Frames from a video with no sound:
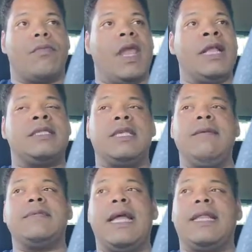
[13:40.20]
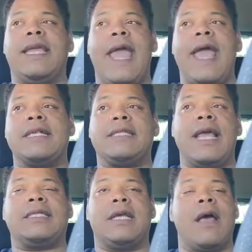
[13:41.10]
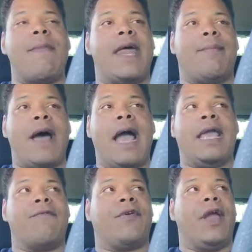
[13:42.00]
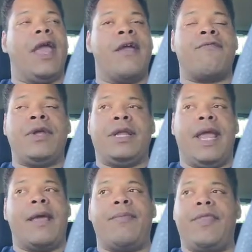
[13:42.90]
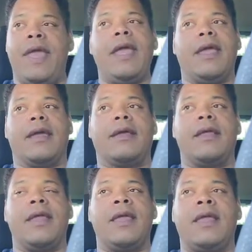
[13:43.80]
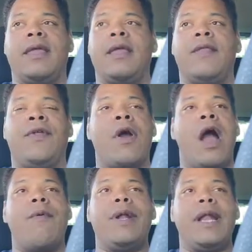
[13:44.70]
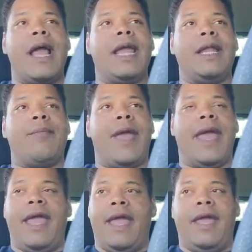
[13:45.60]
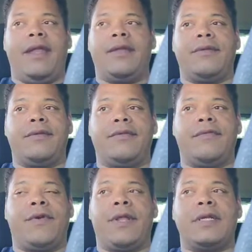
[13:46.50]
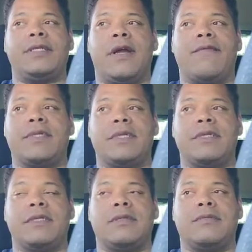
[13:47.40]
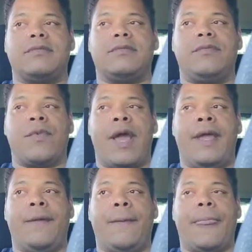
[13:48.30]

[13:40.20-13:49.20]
It seems like the cast has to come out of pocket for every damn thing. They're already not getting paid for their services, right?